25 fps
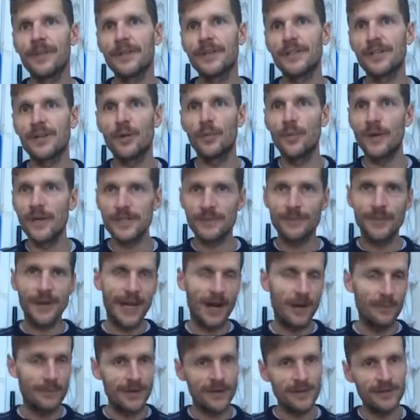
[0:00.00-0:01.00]
So I went to
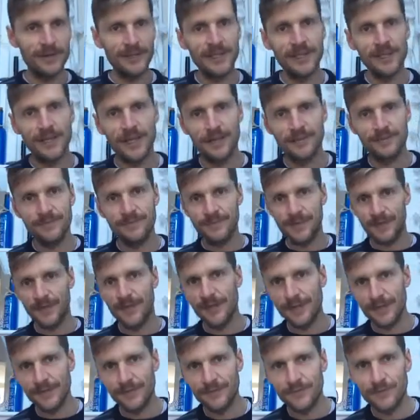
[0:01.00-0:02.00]
my outbuilding and I
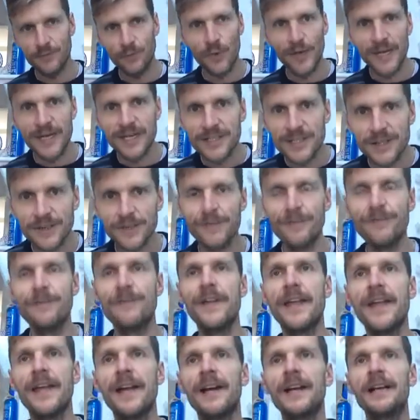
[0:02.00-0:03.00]
kind of went into the
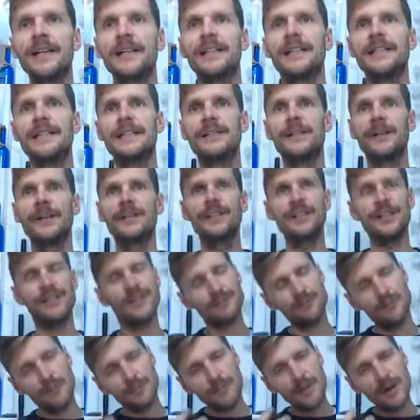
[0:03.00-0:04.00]
fear, and it
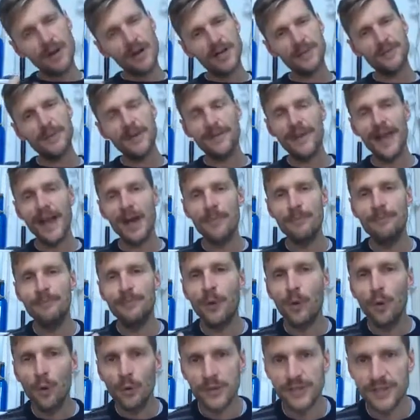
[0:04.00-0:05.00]
just reminded me of how
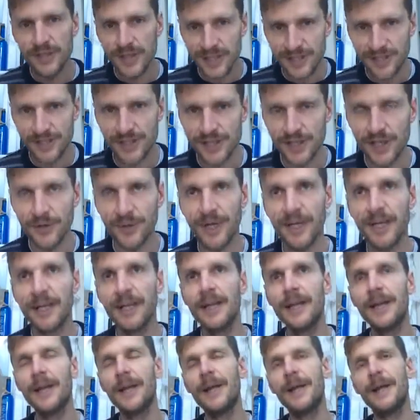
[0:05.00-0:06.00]
important it is to do it.
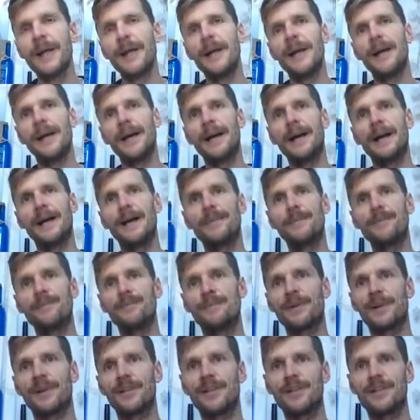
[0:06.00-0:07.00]

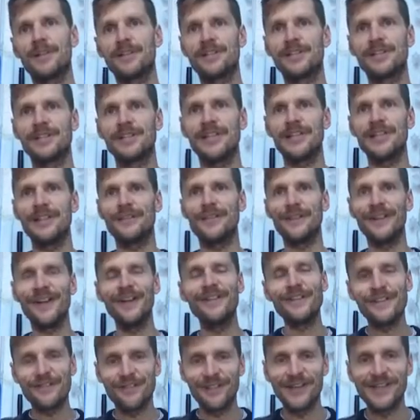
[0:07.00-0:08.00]
Because if you
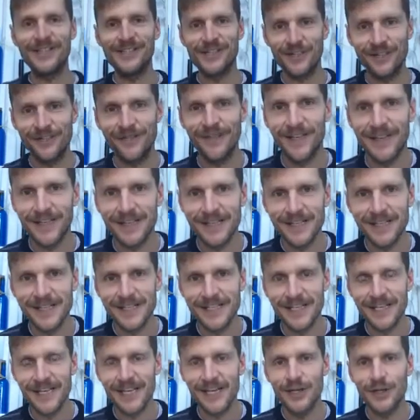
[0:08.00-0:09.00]
don't face your
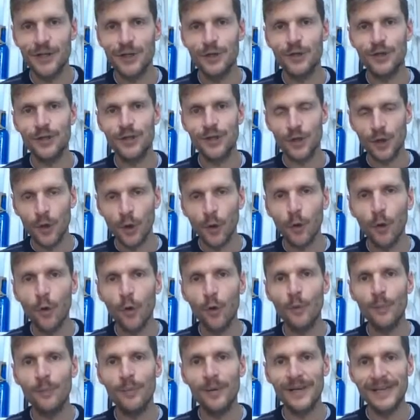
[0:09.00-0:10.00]
fears and the
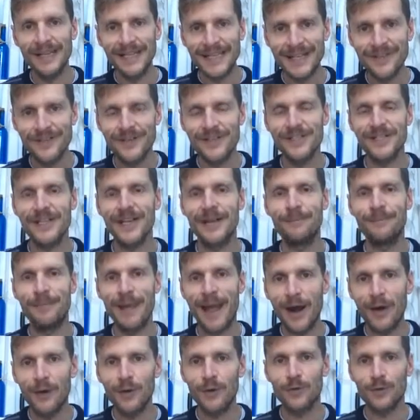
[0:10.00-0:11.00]
core beliefs
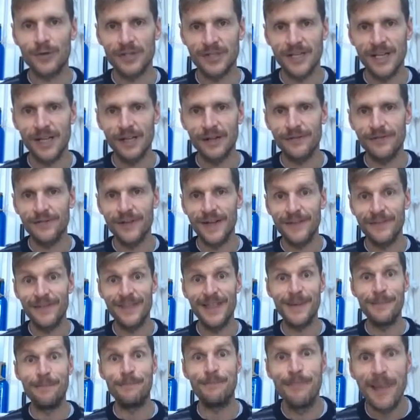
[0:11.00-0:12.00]
about yourself,
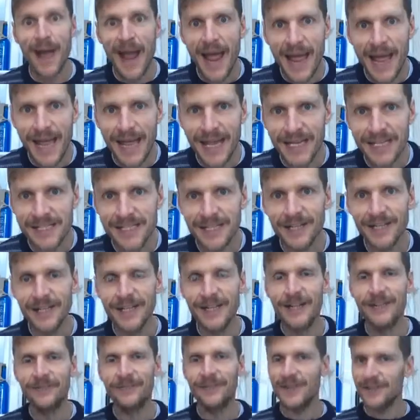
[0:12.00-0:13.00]
if they're bad,
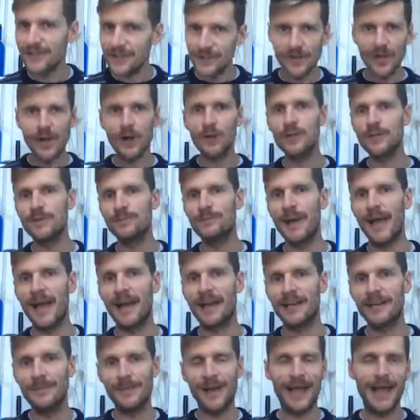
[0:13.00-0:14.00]
that's going to hold you
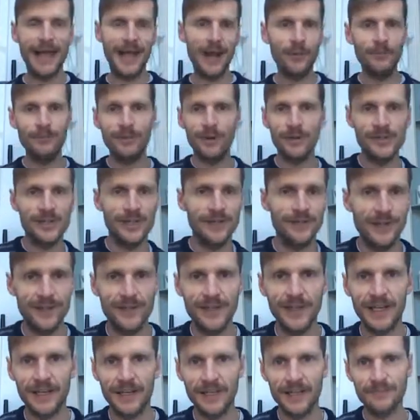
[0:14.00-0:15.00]
back no matter how positive you
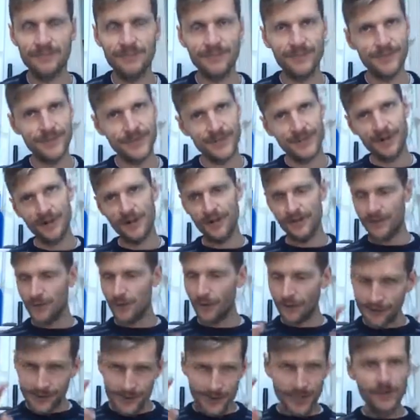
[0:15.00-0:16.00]
think. You've
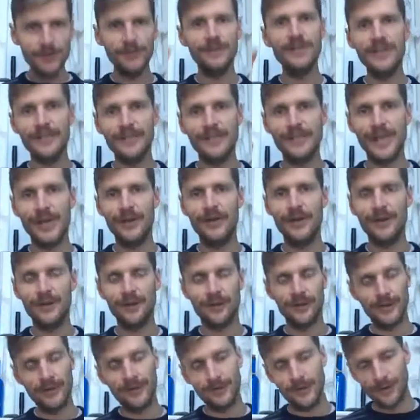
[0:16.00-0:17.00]
got two things going
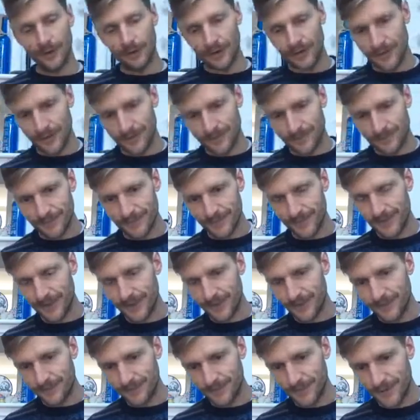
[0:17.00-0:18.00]
on. You've got your
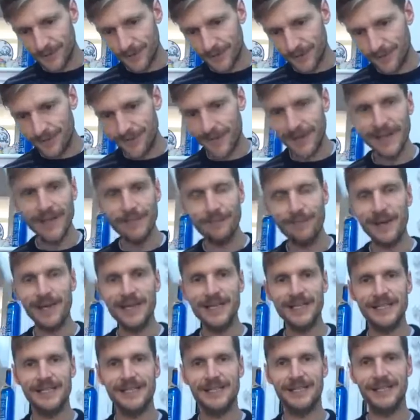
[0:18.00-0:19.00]

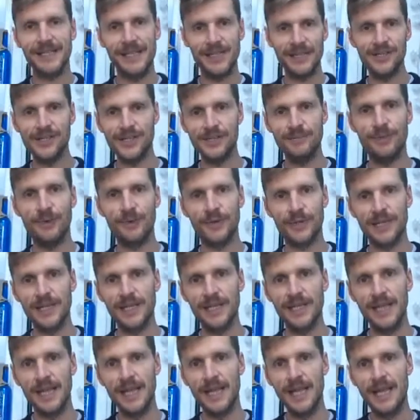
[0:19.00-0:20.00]
fear-based energy
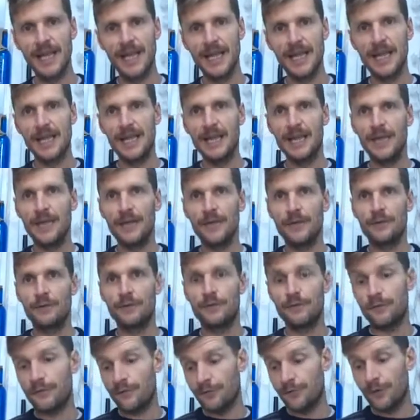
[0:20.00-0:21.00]
body
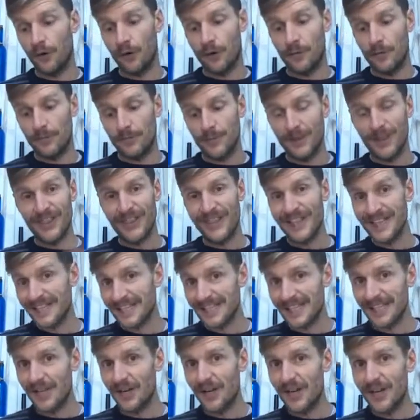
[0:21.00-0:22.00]
from
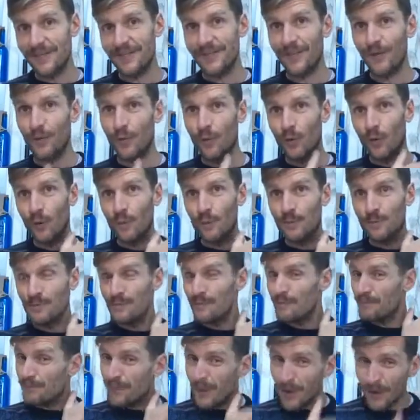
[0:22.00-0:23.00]
this life or
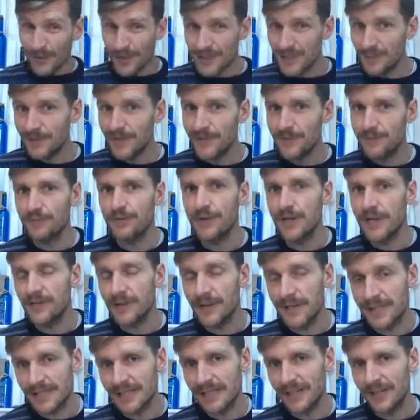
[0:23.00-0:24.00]
possibly
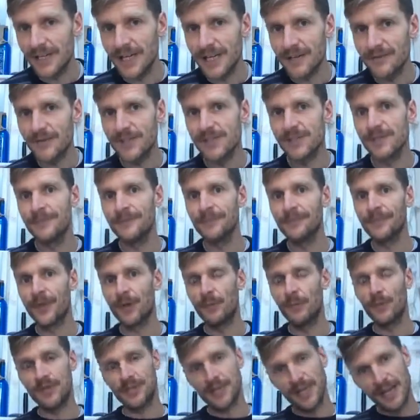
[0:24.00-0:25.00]
previous lives,
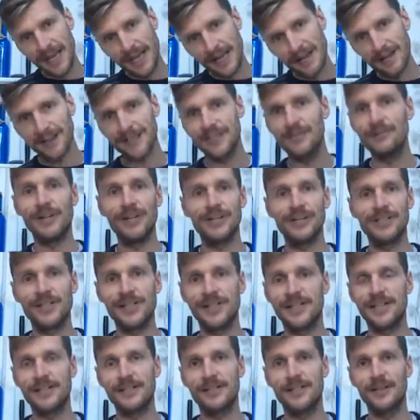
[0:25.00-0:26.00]
which are held in your energy
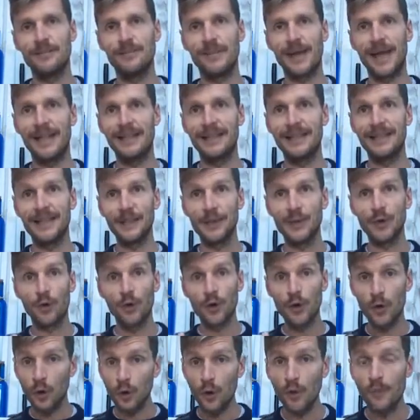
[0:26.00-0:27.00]
system, and that
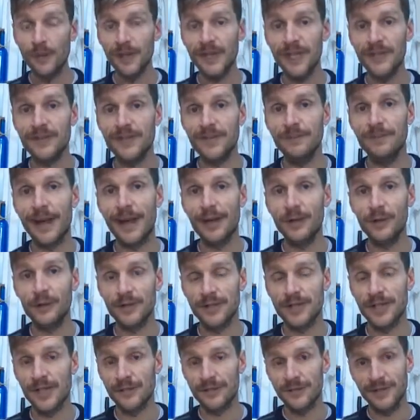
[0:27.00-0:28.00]
your core beliefs about
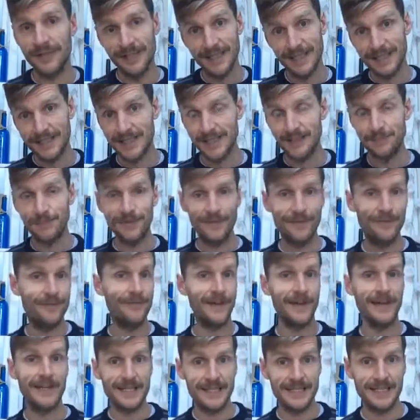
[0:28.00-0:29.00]
yourself need to be
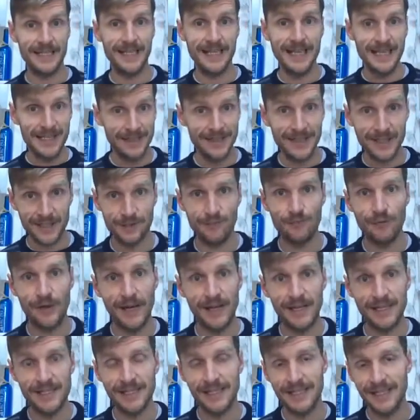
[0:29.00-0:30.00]
faced in this
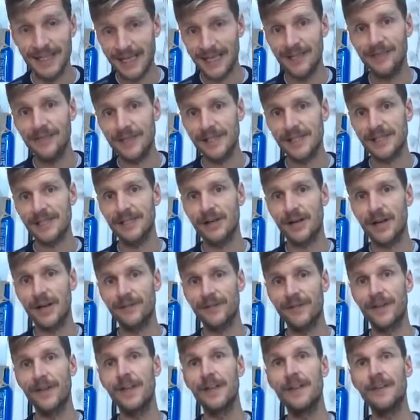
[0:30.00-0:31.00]
reality, in this
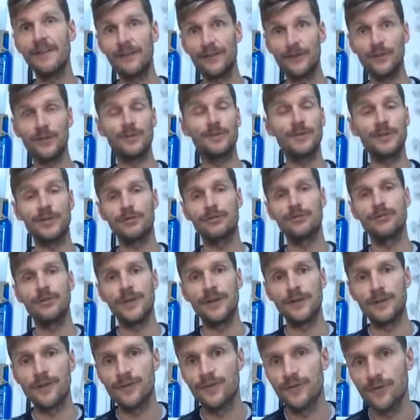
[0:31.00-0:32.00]
life, for you to be
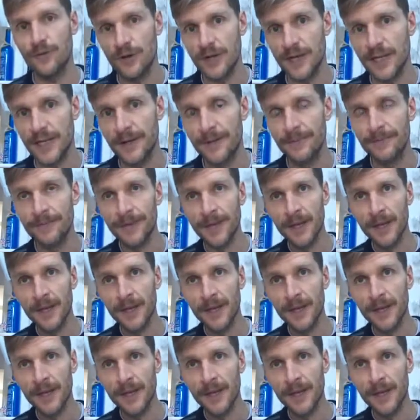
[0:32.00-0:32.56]
truly free.